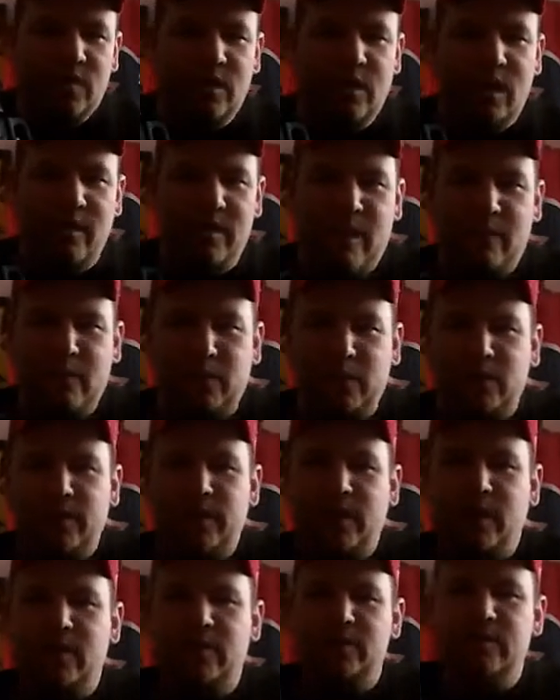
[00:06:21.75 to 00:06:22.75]
come out with their
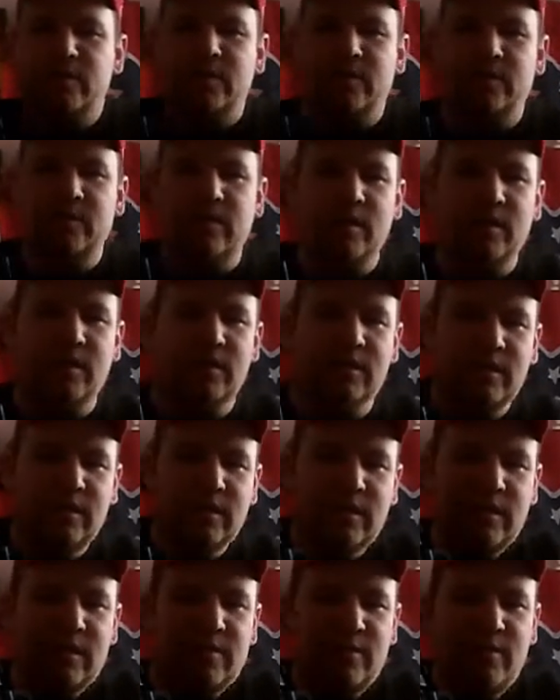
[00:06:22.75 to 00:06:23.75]
guns and uh,
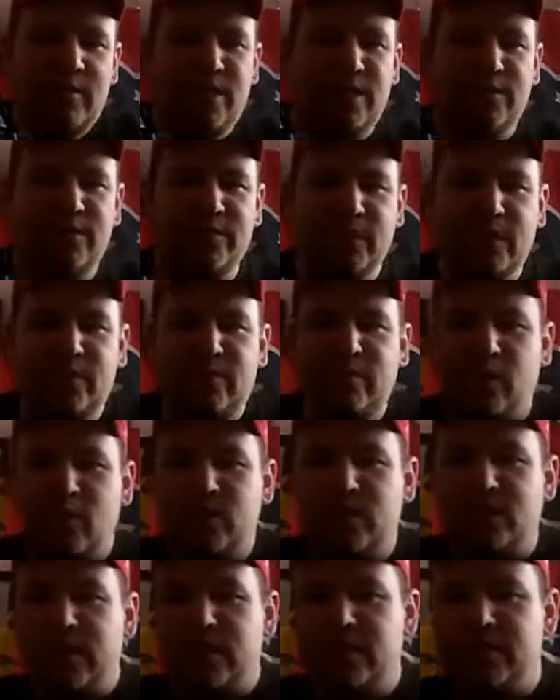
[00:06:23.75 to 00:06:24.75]
peacefully
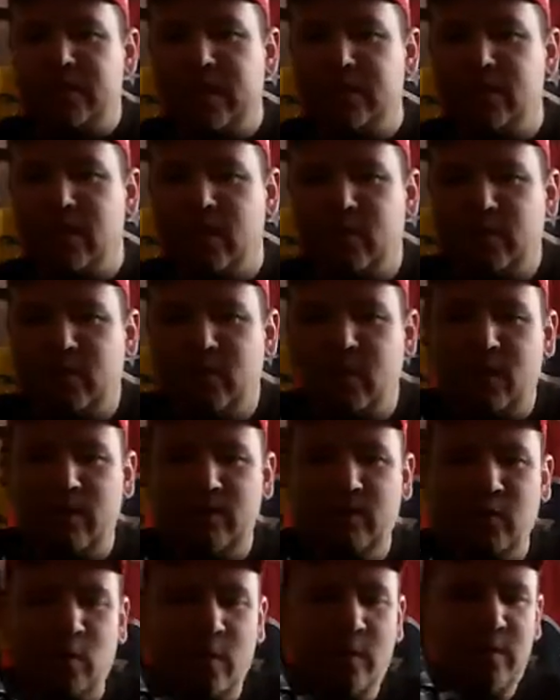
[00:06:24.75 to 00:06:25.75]
protest. That's all I'm calling
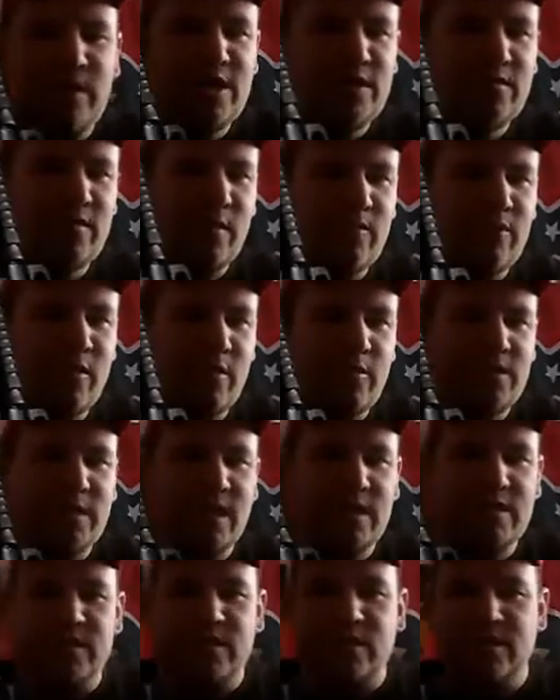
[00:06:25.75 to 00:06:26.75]
for. Peaceful
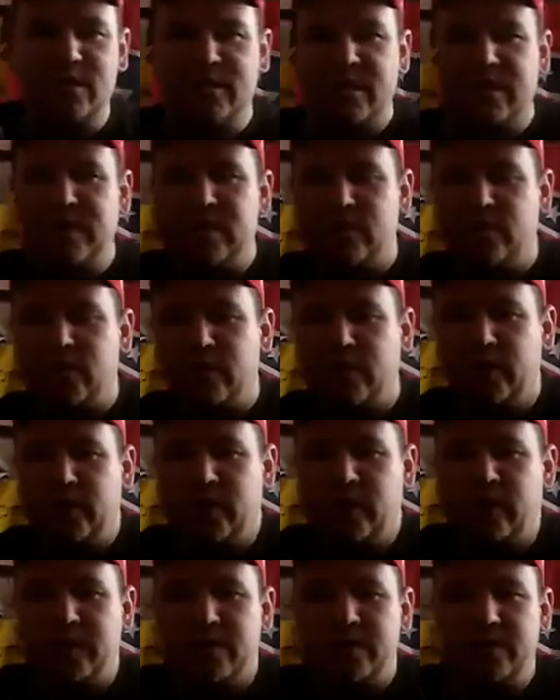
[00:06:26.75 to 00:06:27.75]
protest in the city of Sterling
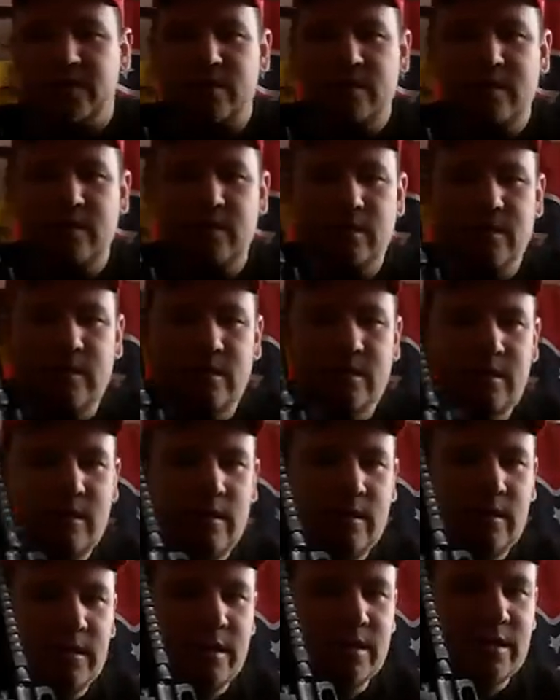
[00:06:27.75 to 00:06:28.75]
Heights.
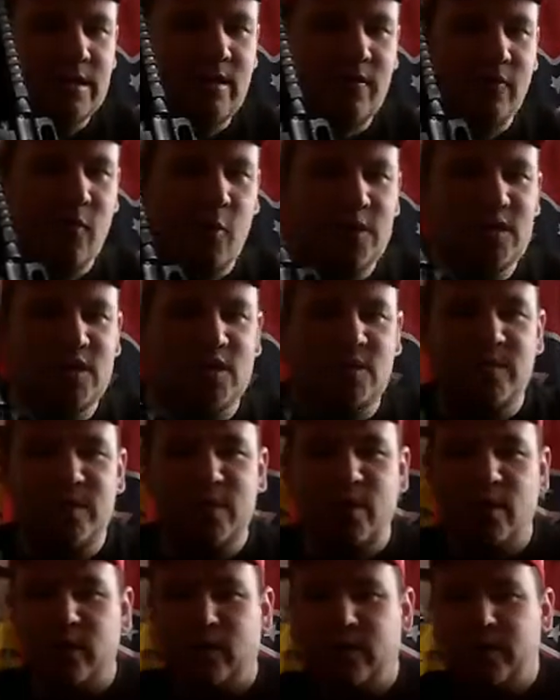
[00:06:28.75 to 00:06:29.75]
Let our voices
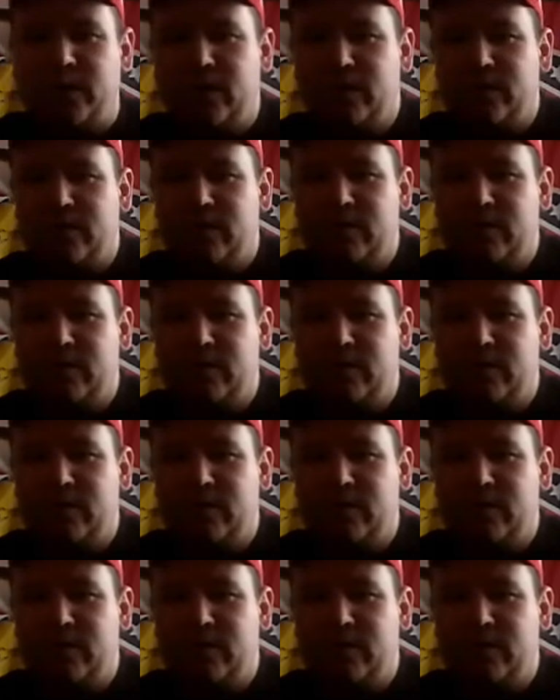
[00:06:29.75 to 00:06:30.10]
be heard.